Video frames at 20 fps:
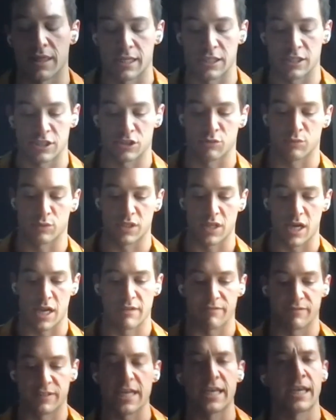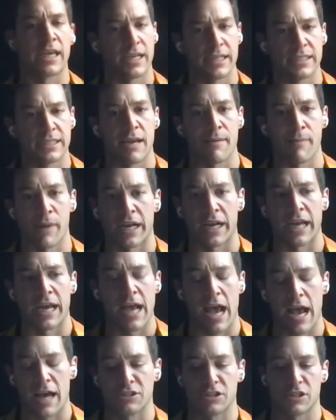I just was kind of taking it day by
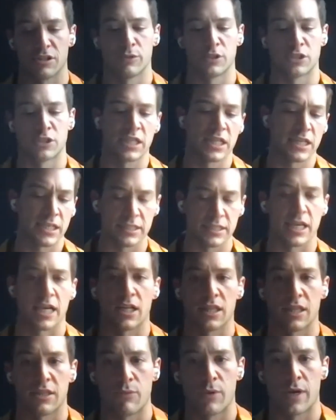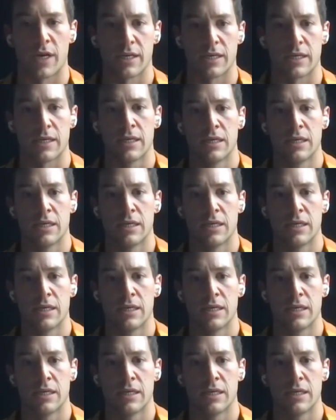day, actually, which I think is a healthy way to